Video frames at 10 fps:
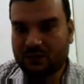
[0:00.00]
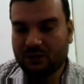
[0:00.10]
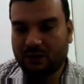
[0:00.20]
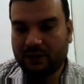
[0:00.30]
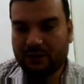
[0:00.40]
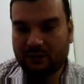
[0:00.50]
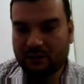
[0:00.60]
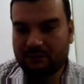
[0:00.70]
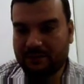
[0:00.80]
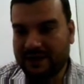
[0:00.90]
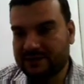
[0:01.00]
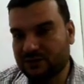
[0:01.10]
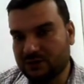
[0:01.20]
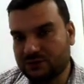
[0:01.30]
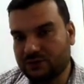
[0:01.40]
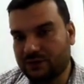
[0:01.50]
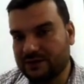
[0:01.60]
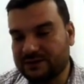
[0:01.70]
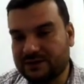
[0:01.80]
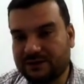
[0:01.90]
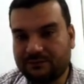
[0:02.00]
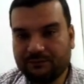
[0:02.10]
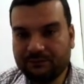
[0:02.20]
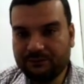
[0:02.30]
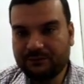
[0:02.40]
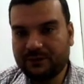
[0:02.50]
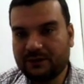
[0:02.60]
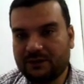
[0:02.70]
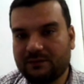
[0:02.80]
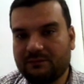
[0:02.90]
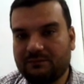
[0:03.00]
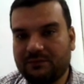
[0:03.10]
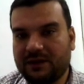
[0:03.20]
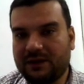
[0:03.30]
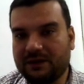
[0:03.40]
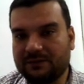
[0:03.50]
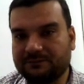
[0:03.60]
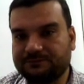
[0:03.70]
and on mats also you can see. Mean